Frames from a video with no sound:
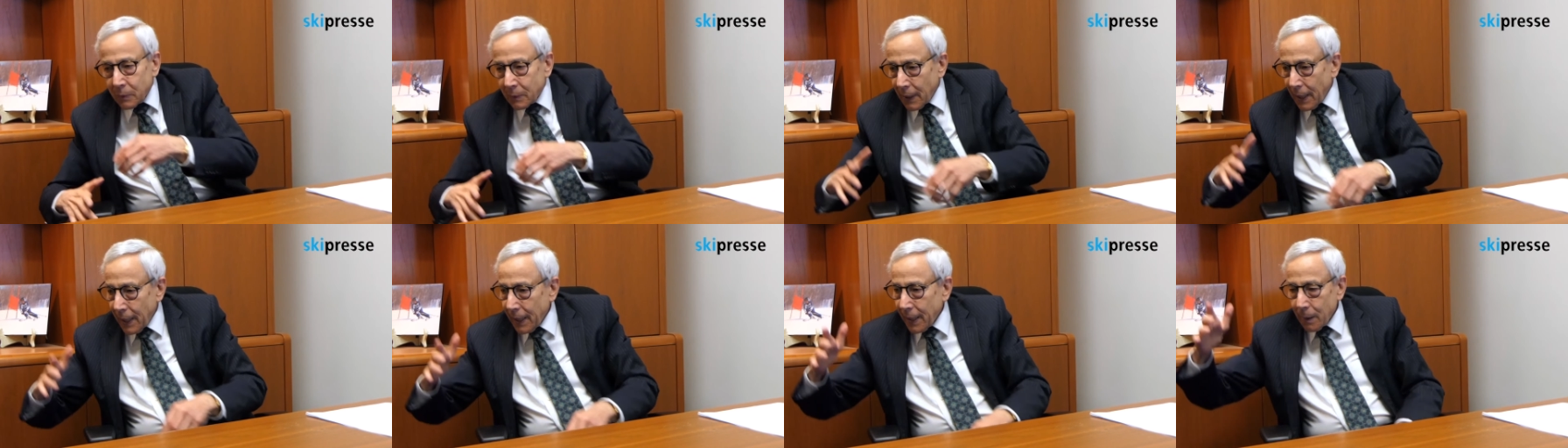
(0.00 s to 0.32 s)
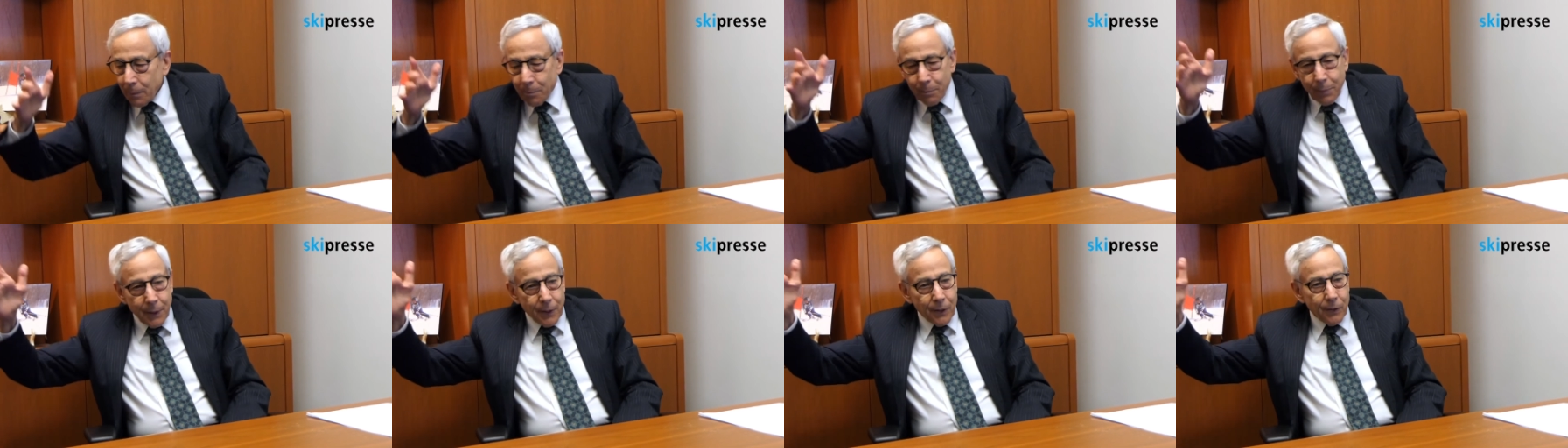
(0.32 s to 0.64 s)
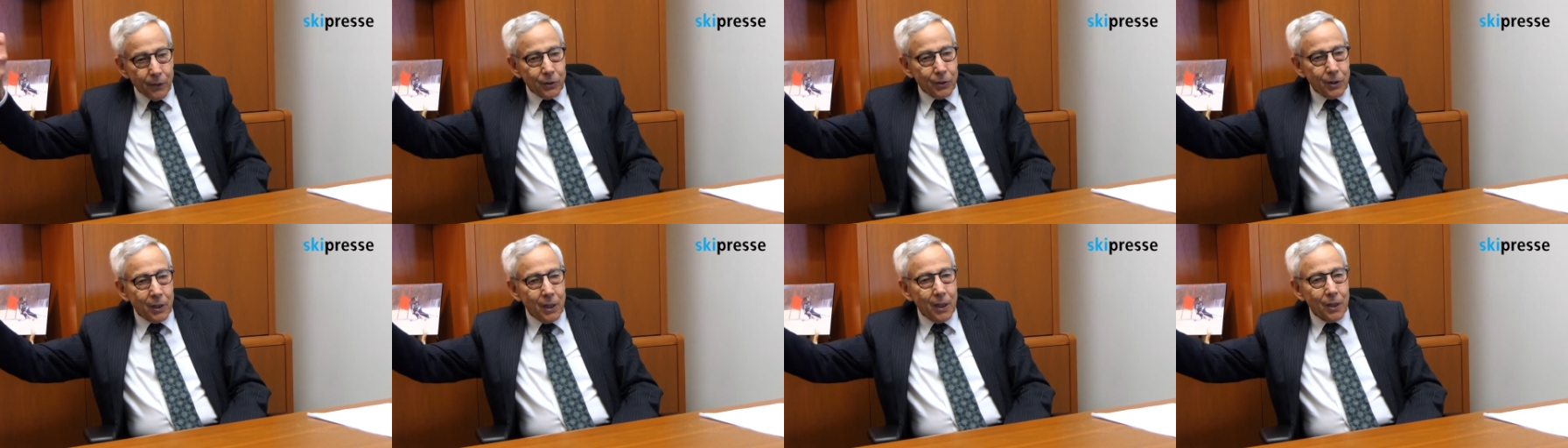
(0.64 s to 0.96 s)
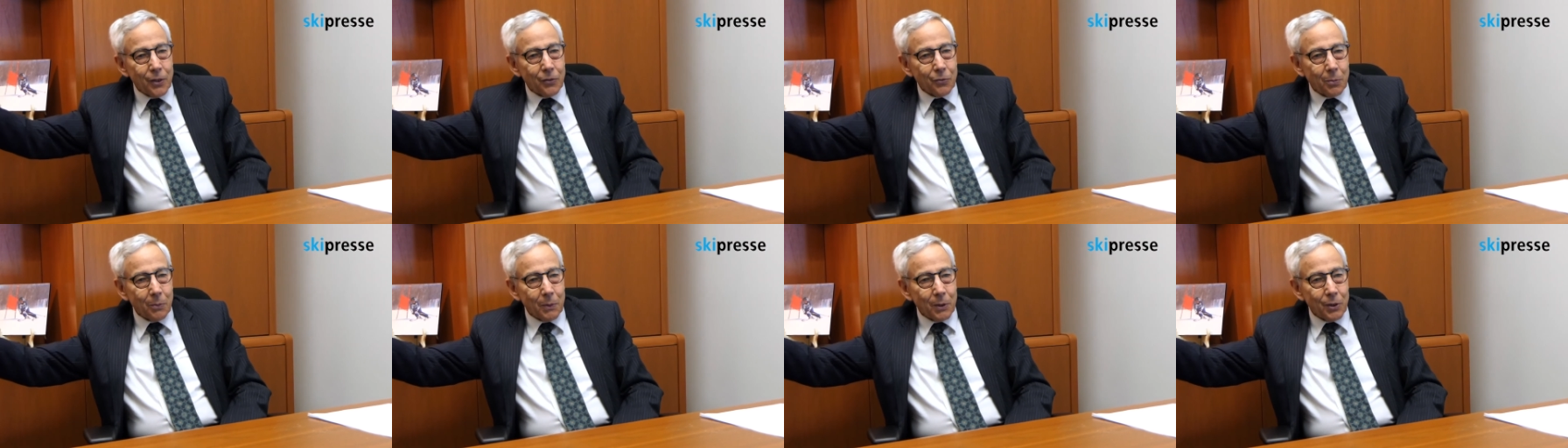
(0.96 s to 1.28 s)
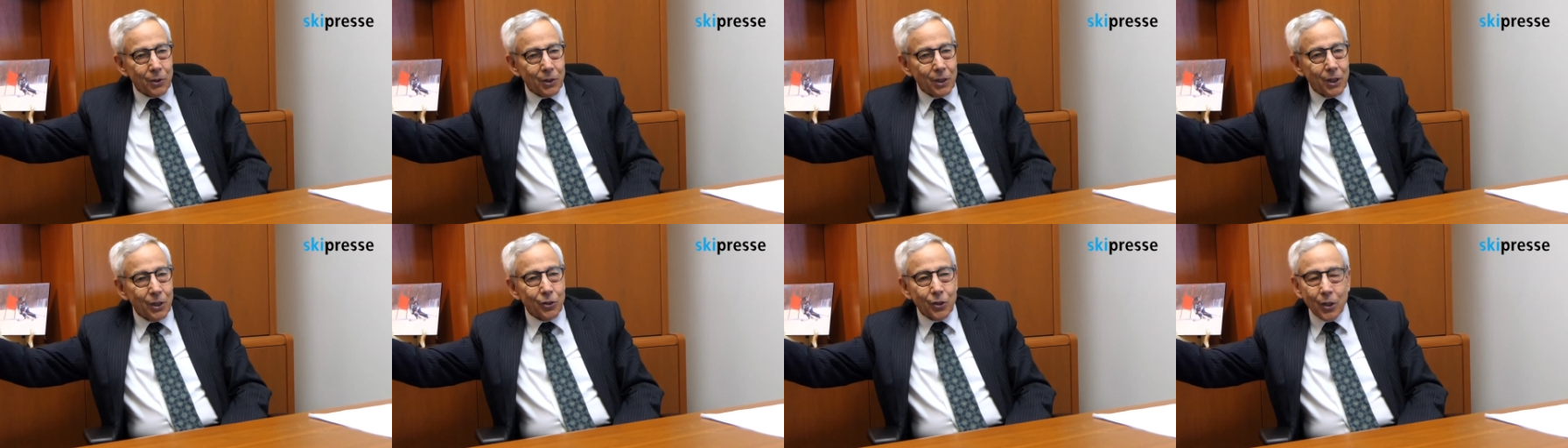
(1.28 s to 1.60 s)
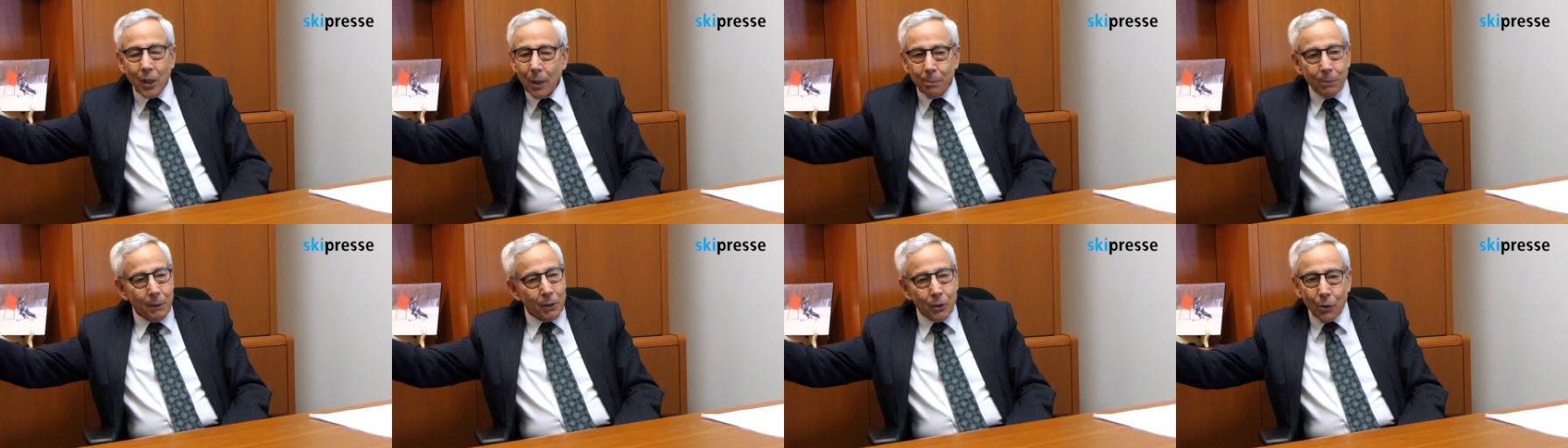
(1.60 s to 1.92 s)
take a pair of skis from the ski
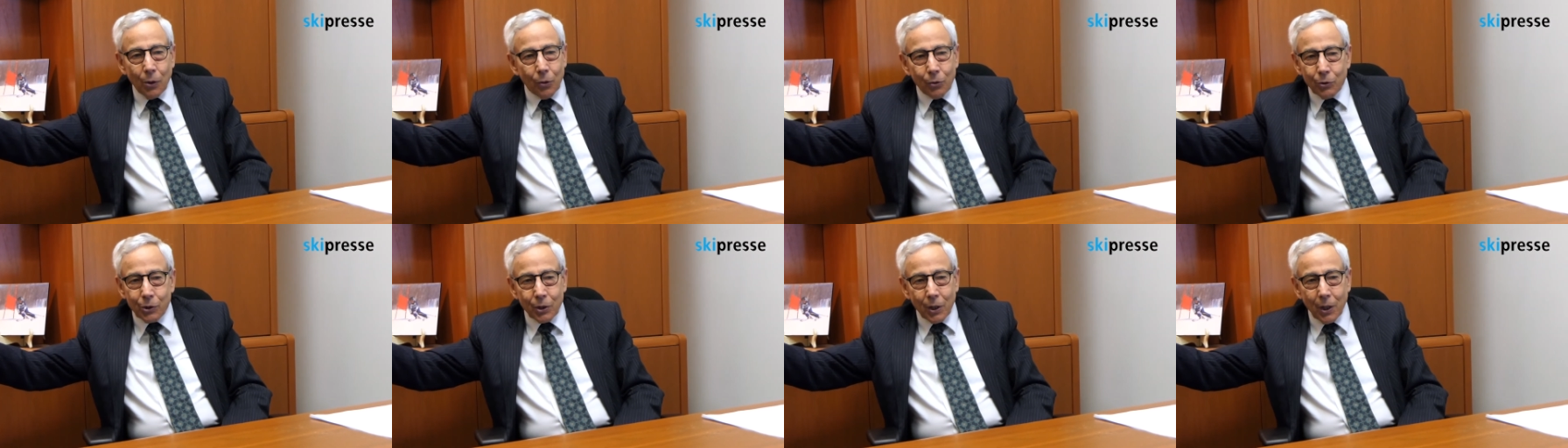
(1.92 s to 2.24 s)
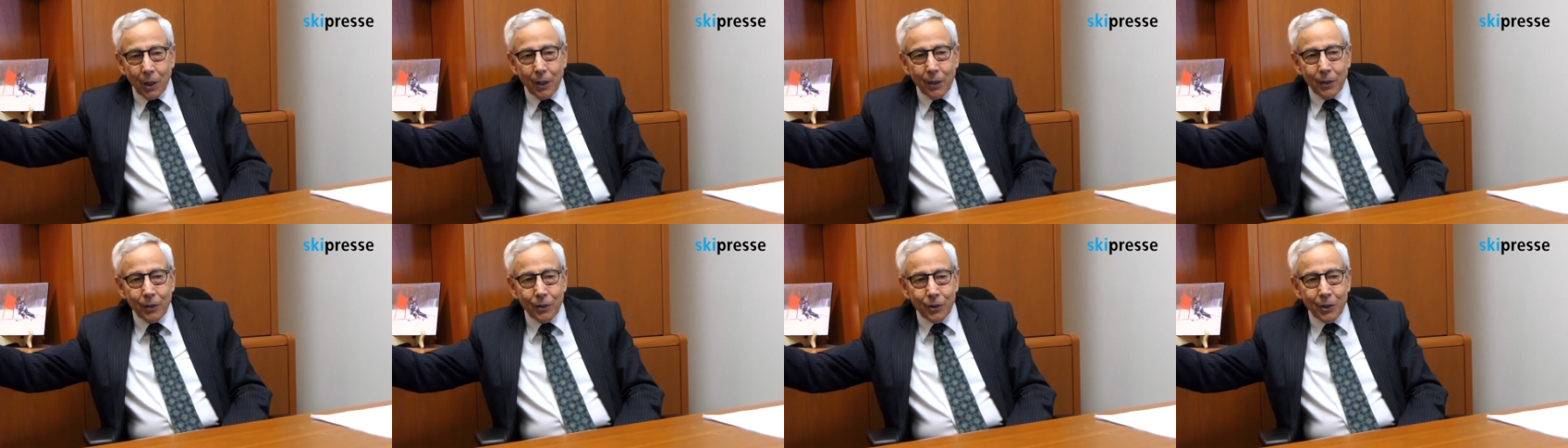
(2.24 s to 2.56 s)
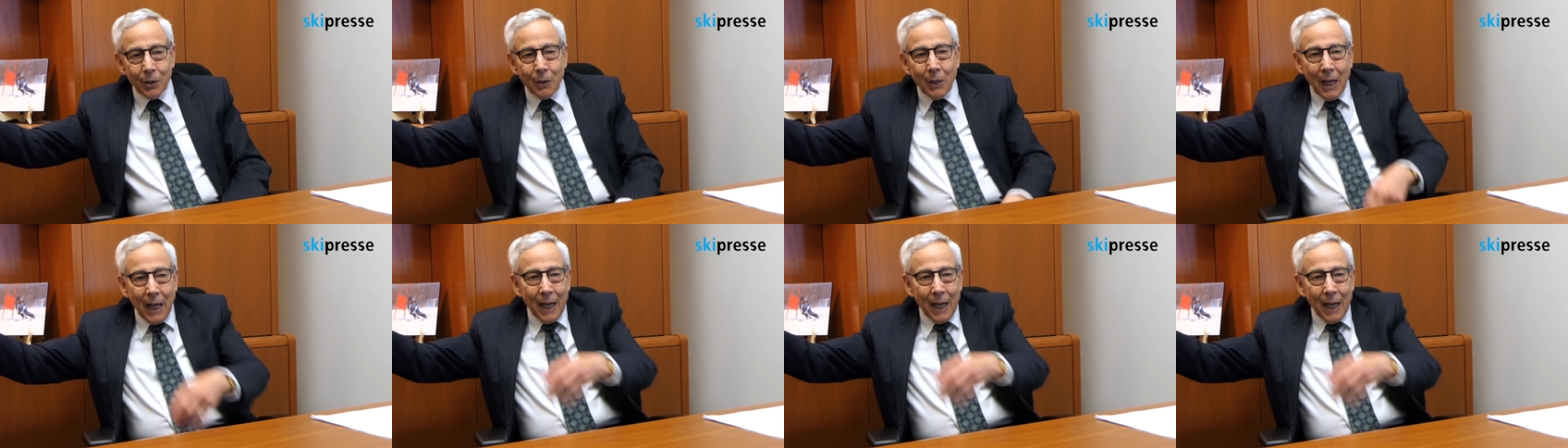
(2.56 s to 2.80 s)
shop at no charge